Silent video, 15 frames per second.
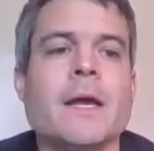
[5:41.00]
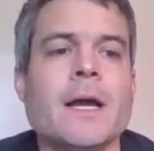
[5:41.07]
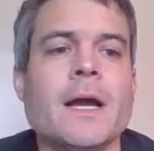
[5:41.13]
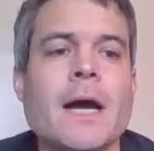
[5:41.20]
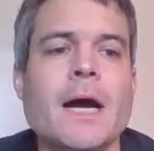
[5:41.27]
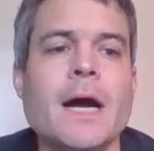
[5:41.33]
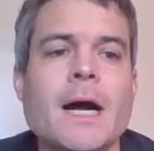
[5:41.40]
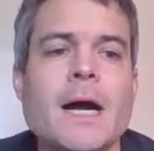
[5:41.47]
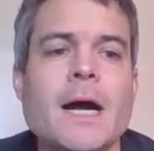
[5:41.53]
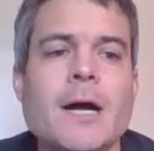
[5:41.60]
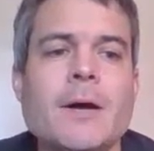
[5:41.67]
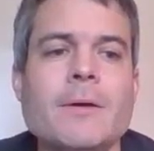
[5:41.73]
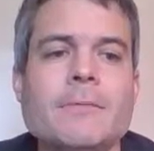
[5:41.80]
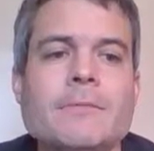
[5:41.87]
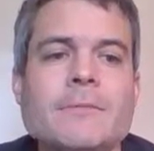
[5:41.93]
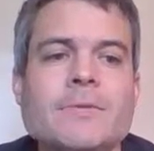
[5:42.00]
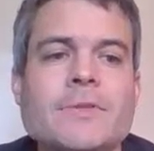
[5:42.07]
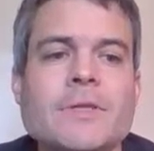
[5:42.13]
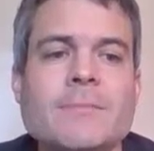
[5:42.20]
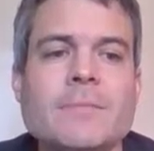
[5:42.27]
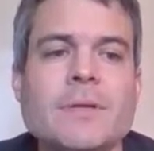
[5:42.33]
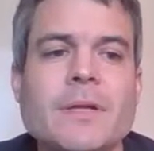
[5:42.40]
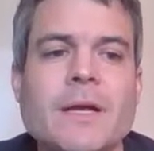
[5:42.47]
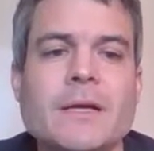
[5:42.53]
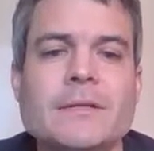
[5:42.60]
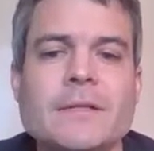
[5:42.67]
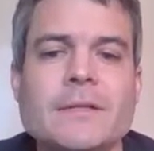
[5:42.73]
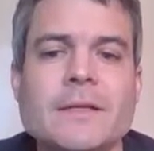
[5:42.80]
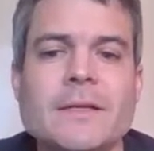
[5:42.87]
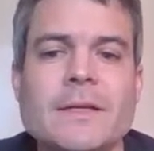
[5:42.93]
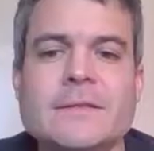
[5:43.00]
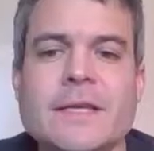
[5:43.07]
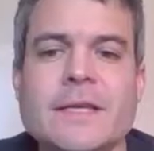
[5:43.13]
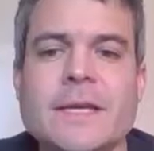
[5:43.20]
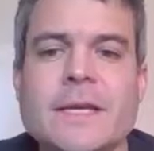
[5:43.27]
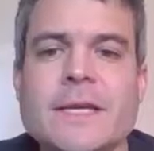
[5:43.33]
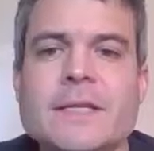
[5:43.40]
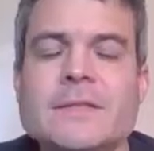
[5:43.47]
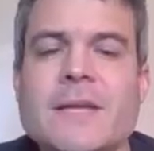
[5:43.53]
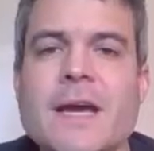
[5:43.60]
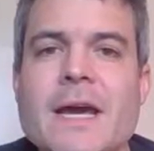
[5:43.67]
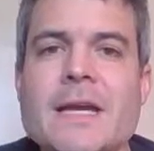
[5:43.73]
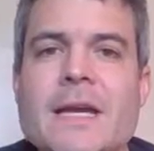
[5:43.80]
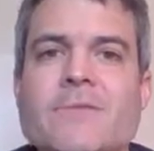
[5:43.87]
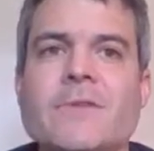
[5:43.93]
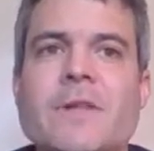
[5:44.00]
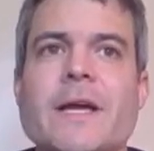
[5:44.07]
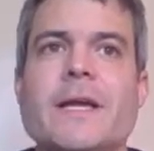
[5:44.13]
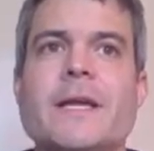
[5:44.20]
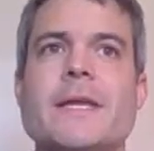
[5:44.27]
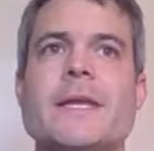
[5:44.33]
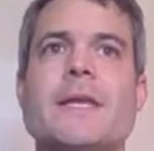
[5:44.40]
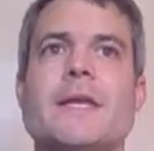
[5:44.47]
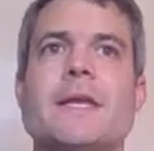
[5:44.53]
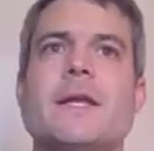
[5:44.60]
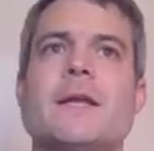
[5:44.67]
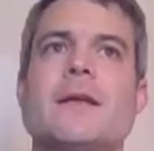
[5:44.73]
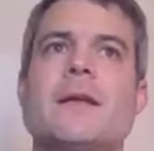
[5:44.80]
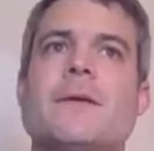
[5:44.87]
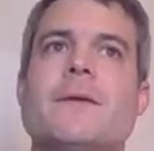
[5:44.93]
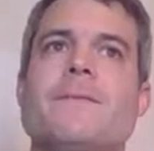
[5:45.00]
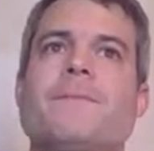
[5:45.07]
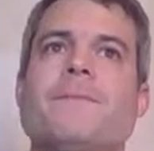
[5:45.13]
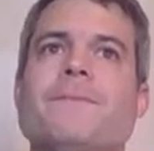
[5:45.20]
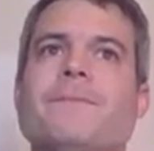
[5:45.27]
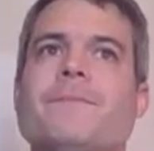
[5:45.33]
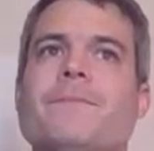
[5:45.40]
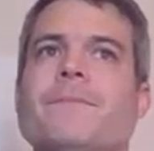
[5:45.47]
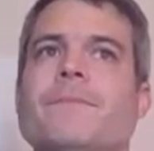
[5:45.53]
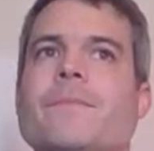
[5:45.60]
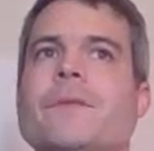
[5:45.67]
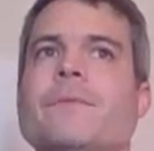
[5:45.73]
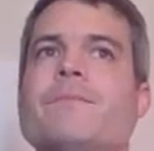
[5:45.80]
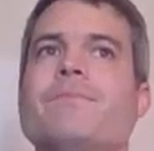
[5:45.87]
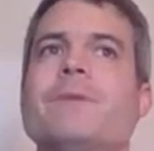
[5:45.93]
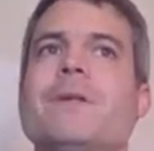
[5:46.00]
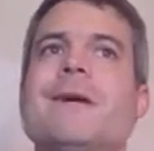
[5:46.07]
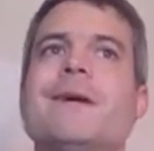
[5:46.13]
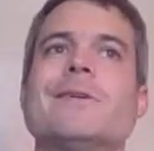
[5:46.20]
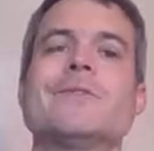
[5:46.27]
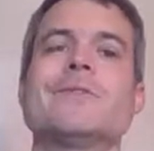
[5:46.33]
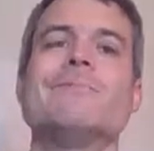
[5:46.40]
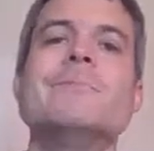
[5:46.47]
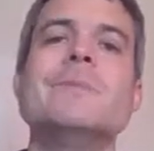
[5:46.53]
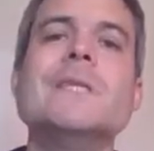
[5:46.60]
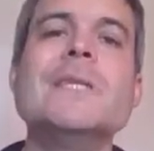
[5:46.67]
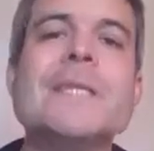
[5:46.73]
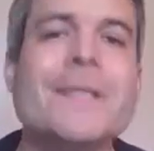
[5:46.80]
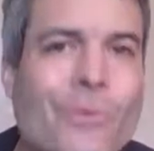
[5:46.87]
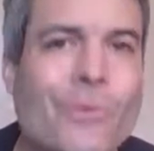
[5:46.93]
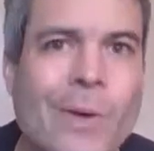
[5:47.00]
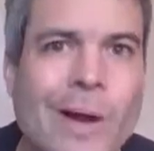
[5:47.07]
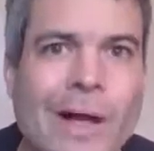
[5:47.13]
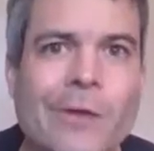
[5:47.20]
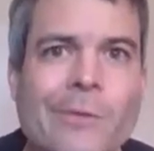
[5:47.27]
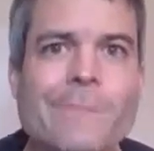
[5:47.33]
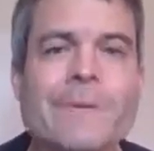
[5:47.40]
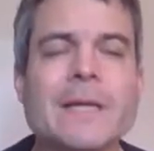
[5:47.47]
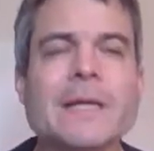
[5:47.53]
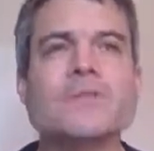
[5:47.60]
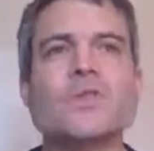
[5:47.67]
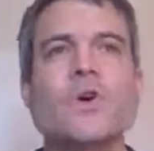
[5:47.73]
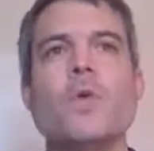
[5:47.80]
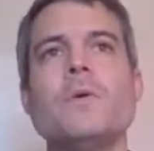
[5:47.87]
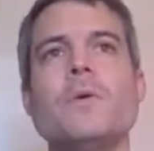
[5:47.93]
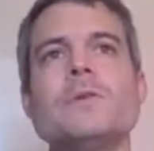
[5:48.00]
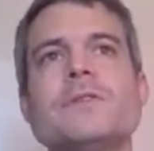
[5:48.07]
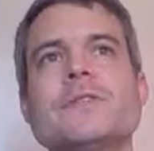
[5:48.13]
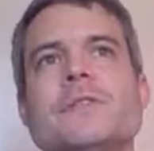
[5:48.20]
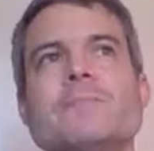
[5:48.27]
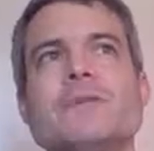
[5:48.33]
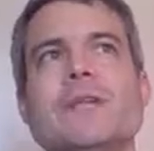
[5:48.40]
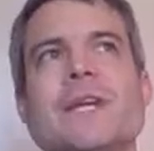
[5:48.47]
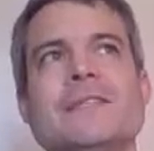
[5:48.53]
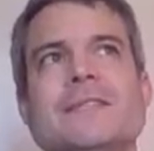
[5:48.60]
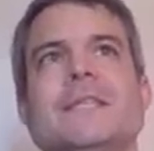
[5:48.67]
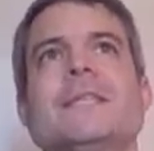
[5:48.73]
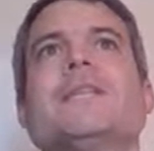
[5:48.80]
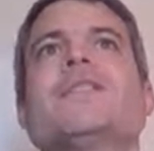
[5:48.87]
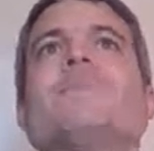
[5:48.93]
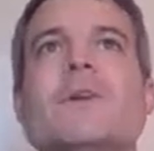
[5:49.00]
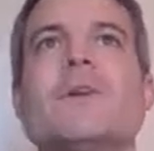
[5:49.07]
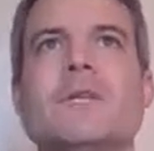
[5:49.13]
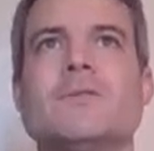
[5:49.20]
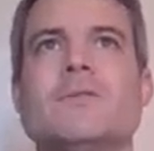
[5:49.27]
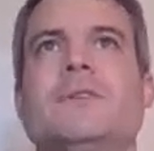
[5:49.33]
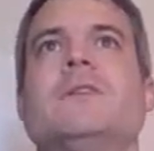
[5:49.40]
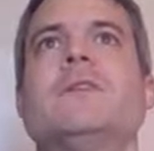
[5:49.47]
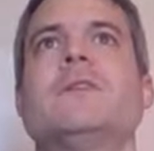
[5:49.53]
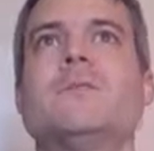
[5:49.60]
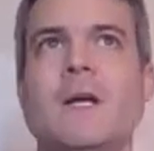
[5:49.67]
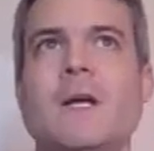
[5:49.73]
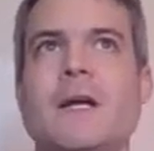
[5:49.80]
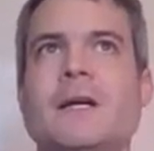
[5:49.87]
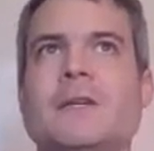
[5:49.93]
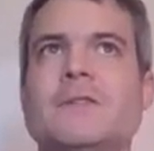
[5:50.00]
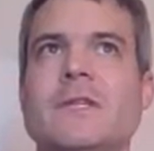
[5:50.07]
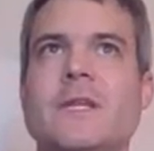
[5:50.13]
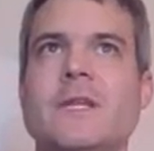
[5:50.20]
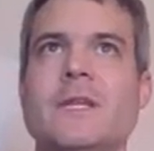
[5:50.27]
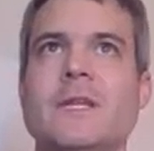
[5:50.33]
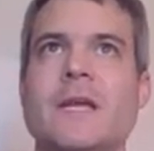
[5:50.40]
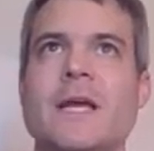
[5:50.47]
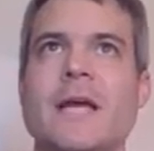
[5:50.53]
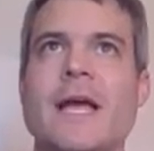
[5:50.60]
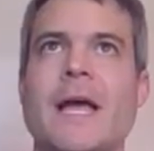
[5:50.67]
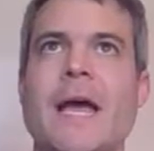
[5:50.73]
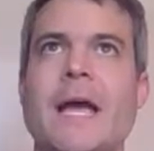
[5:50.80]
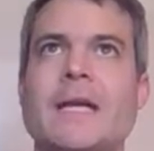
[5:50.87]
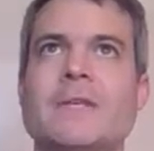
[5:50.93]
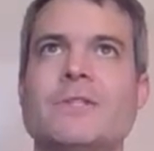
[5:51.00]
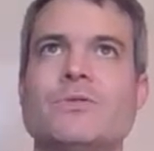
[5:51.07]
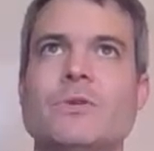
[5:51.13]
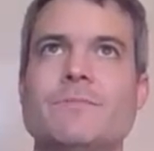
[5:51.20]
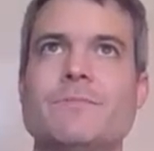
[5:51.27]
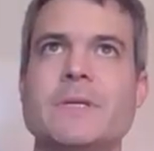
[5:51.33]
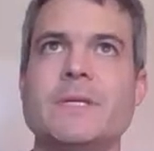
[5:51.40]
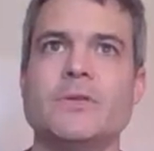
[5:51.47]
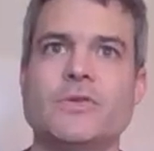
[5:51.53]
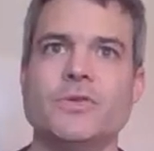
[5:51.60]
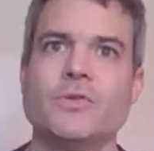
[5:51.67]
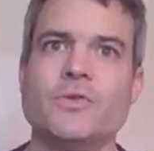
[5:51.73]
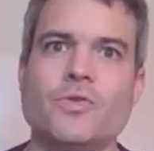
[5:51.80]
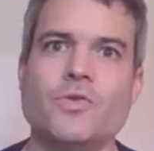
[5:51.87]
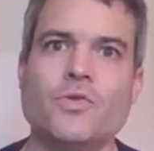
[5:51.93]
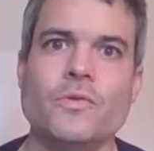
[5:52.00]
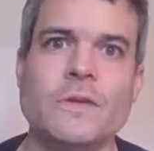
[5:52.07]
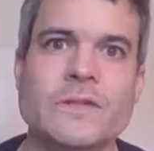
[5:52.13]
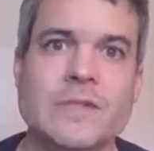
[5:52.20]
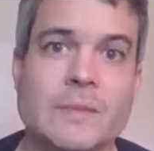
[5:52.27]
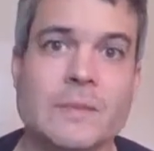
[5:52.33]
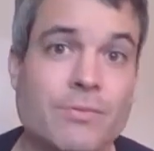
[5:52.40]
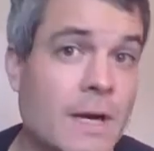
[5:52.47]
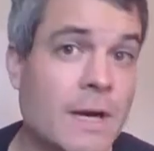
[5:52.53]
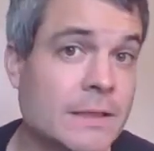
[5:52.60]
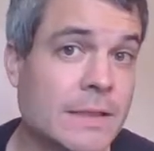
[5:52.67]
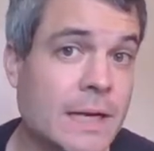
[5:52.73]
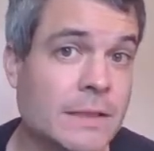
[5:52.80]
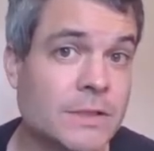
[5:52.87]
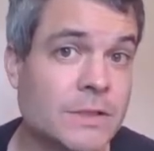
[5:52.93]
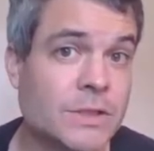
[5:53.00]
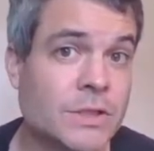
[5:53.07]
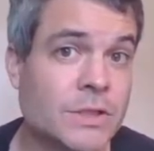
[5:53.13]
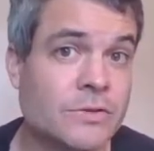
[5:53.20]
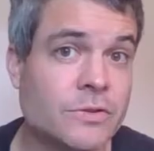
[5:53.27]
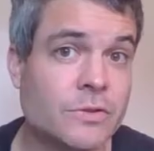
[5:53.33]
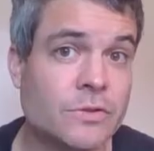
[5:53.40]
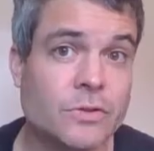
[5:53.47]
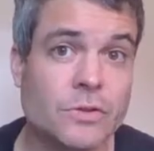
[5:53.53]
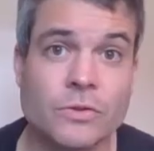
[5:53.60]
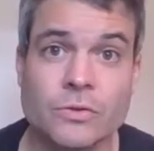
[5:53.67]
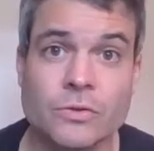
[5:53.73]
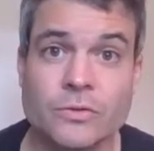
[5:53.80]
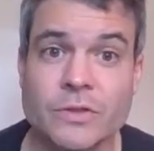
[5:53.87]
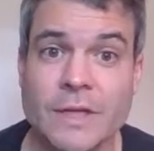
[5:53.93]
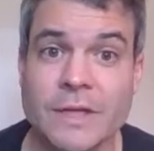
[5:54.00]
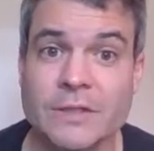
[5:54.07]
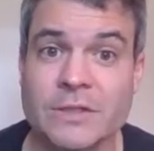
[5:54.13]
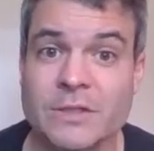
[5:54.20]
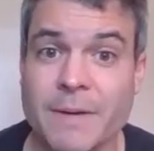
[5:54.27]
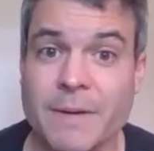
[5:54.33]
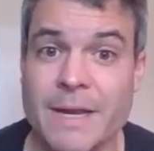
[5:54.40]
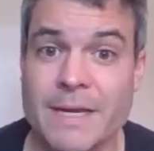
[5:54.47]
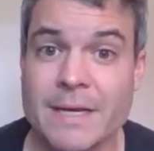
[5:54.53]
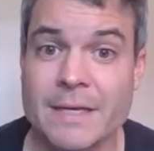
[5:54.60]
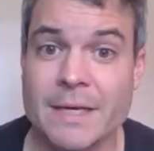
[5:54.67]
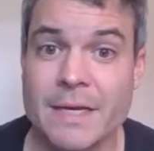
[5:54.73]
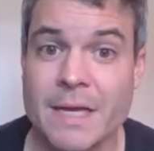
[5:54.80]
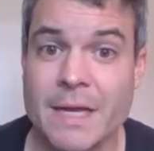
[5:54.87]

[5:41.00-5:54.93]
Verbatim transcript: Um, some blogs, like I said, it's kind of like the bloggers mean well, but it's almost as pleasant the experience visiting these blogs as it would be to visit a proctologist who used a spike